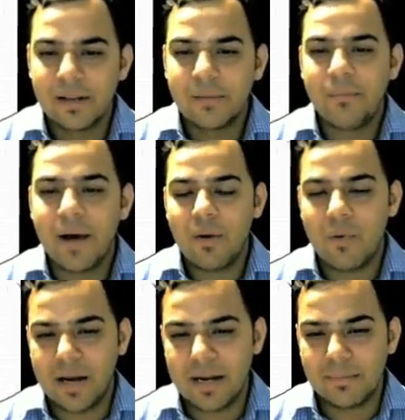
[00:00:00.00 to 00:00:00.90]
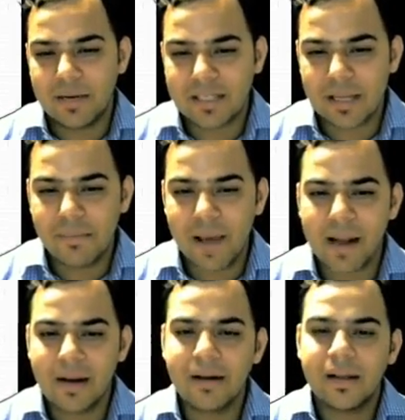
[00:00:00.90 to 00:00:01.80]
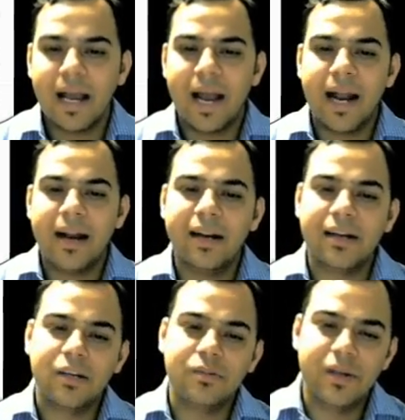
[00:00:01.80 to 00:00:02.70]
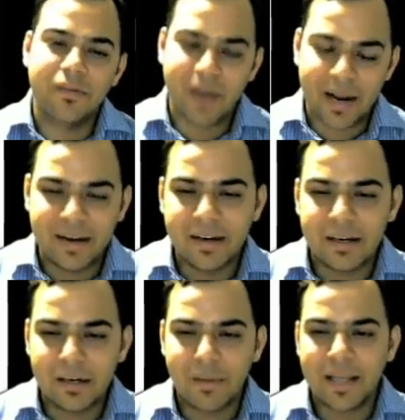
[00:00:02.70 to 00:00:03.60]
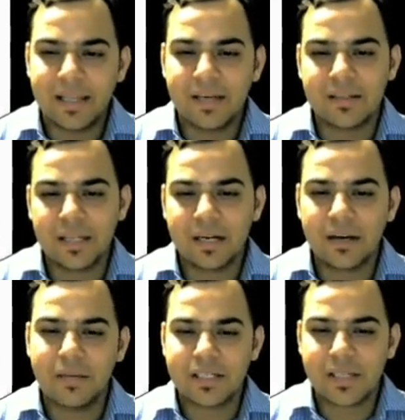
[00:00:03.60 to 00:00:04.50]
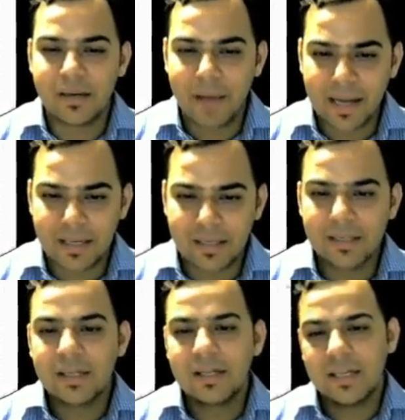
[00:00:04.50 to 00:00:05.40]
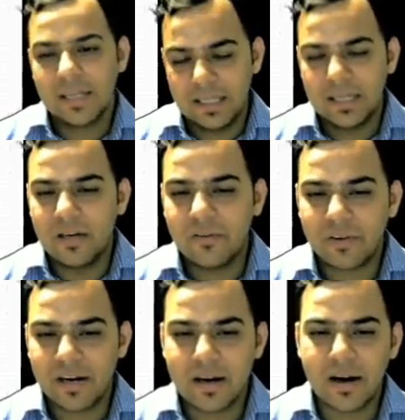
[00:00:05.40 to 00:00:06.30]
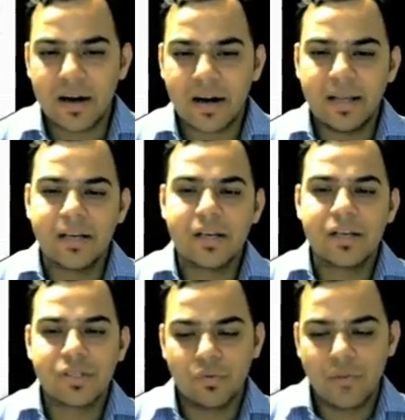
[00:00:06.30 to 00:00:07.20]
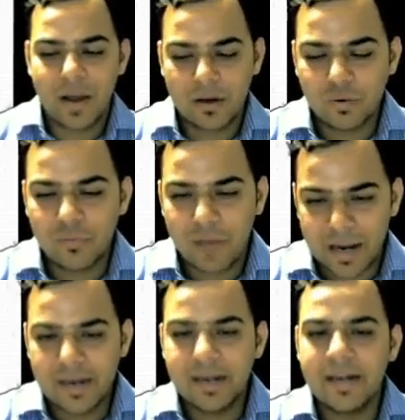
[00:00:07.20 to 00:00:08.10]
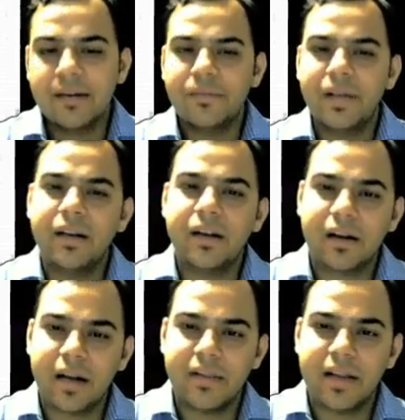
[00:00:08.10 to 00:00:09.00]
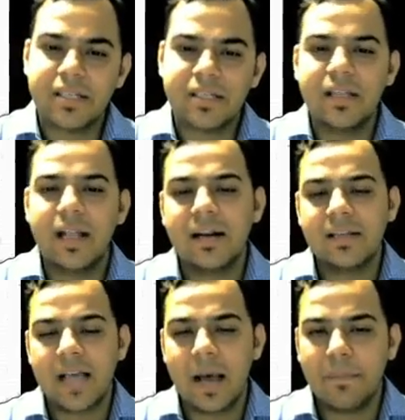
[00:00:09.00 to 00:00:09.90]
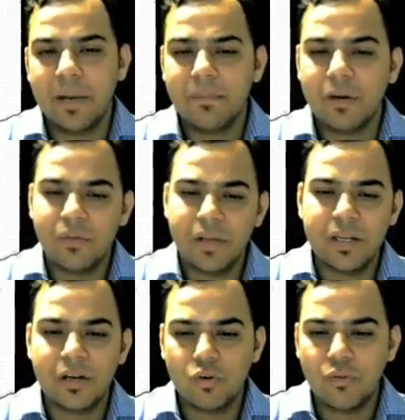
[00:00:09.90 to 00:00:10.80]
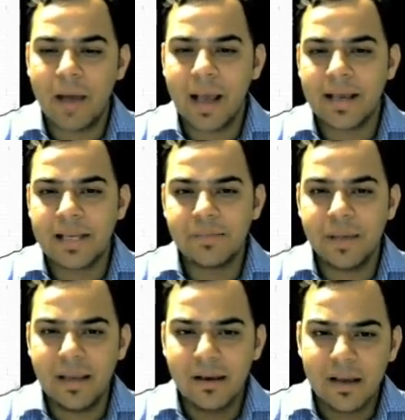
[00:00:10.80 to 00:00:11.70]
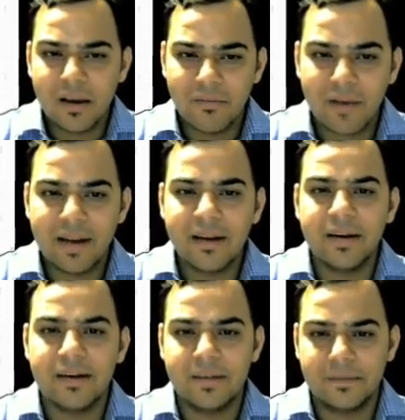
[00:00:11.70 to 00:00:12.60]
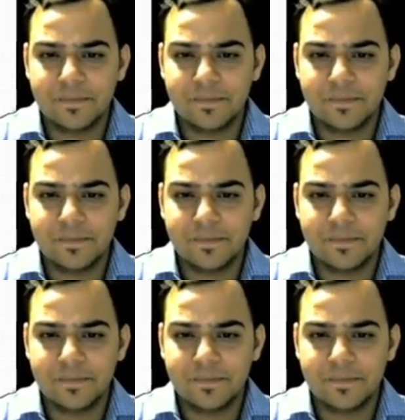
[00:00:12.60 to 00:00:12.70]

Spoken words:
by one commercial bank and it is being validated by the another commercial bank in the different country, so to validate that the transaction that is happening between the two bank is being validated.